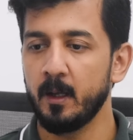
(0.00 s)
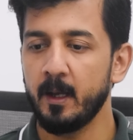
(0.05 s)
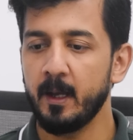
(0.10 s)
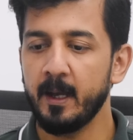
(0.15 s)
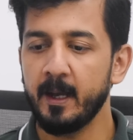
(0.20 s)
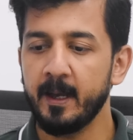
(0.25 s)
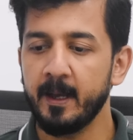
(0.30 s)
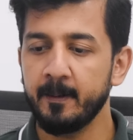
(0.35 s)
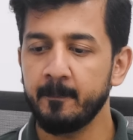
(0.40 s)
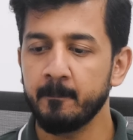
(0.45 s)

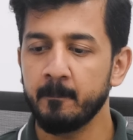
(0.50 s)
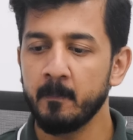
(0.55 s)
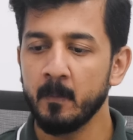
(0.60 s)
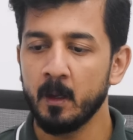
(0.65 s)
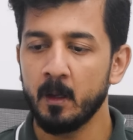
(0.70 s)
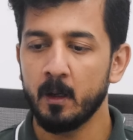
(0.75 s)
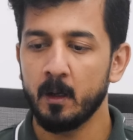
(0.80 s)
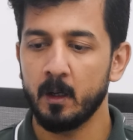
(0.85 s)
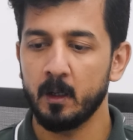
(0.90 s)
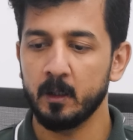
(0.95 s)
And
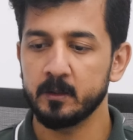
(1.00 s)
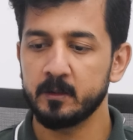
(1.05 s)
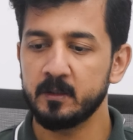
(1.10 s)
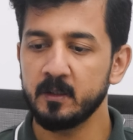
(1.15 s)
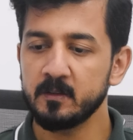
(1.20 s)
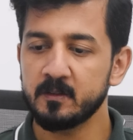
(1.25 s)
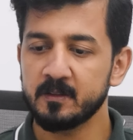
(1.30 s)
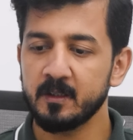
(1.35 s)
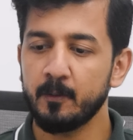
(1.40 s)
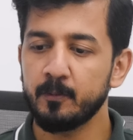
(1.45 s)

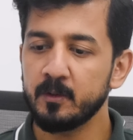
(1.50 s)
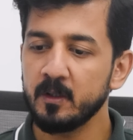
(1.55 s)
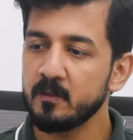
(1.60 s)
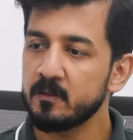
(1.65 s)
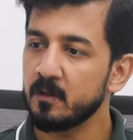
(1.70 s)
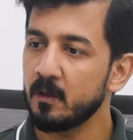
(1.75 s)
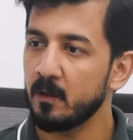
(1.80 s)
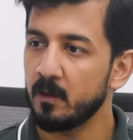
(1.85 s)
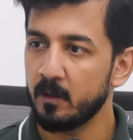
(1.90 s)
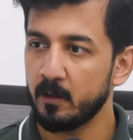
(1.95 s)
this safety
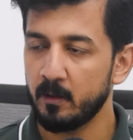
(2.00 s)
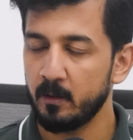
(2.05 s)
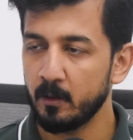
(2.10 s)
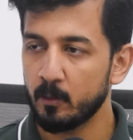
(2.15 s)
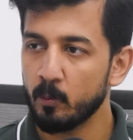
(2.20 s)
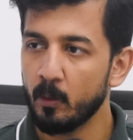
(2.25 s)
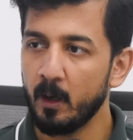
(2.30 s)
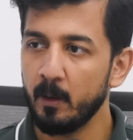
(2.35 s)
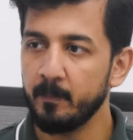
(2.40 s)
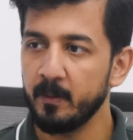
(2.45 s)

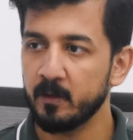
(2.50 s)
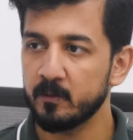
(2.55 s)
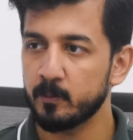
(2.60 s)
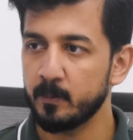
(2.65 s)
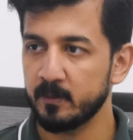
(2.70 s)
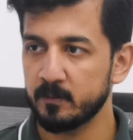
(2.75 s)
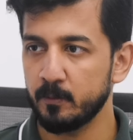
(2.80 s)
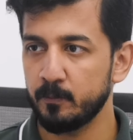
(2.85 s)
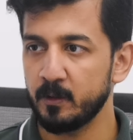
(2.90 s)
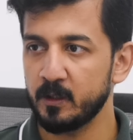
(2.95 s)
requirement
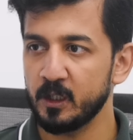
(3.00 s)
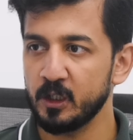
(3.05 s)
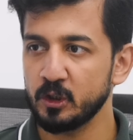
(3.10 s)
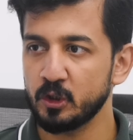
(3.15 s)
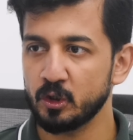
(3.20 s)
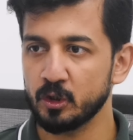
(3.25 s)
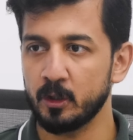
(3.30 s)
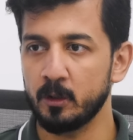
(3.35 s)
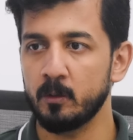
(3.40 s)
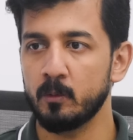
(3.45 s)

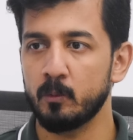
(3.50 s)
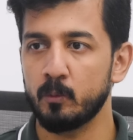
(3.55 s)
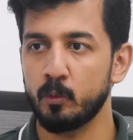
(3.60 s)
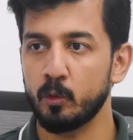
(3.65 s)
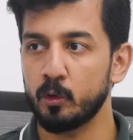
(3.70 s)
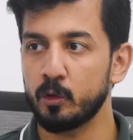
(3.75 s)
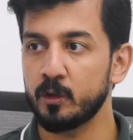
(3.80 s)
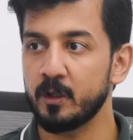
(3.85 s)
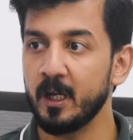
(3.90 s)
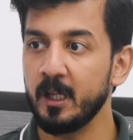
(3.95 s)
specification
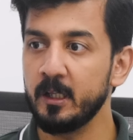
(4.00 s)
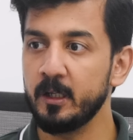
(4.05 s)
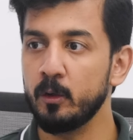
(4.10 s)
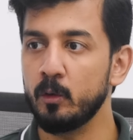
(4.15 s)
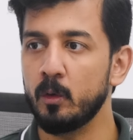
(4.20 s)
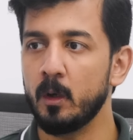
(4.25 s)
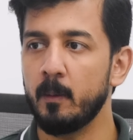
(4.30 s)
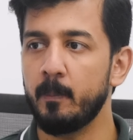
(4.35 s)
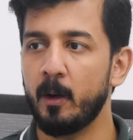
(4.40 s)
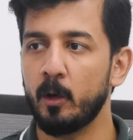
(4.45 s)
would tell
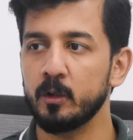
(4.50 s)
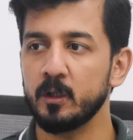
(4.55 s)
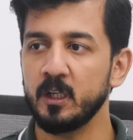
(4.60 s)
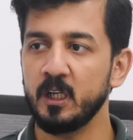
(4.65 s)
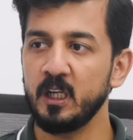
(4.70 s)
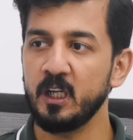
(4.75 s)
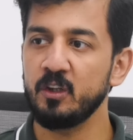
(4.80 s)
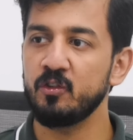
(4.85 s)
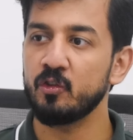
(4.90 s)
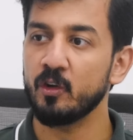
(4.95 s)
you about
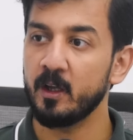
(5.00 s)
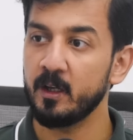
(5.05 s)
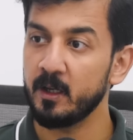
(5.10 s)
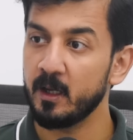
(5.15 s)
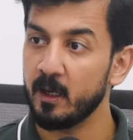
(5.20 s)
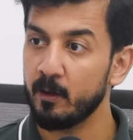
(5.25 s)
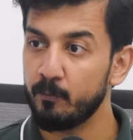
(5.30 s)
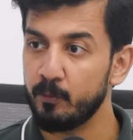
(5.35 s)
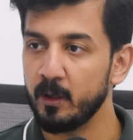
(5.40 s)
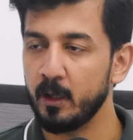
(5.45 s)
each and
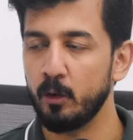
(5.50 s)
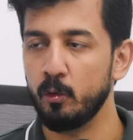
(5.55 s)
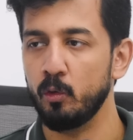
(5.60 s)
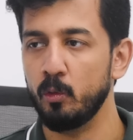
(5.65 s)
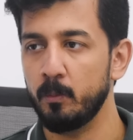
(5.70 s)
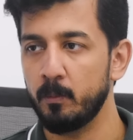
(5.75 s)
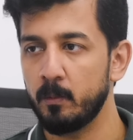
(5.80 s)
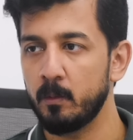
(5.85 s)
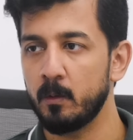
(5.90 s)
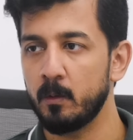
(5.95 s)
every loop.